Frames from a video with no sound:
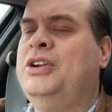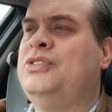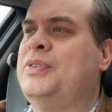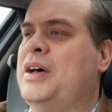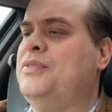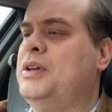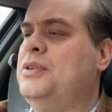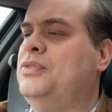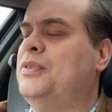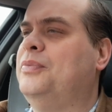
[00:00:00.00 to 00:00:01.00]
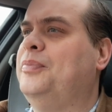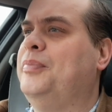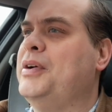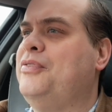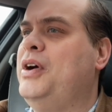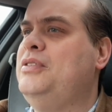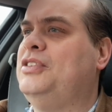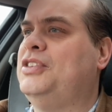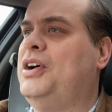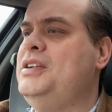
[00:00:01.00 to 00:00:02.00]
white block engine
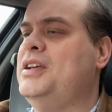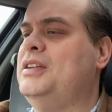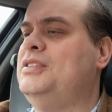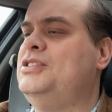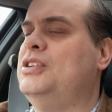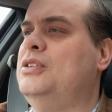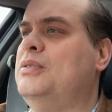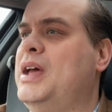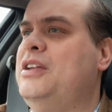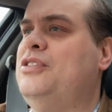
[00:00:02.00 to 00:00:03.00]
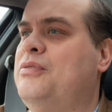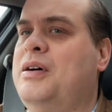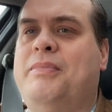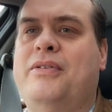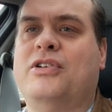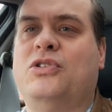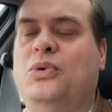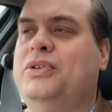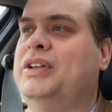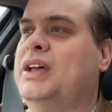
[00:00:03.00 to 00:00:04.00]
Volvos. He's worked on like excess 50 of
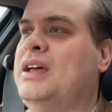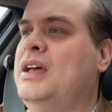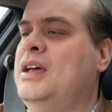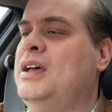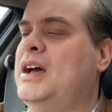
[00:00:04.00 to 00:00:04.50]
them.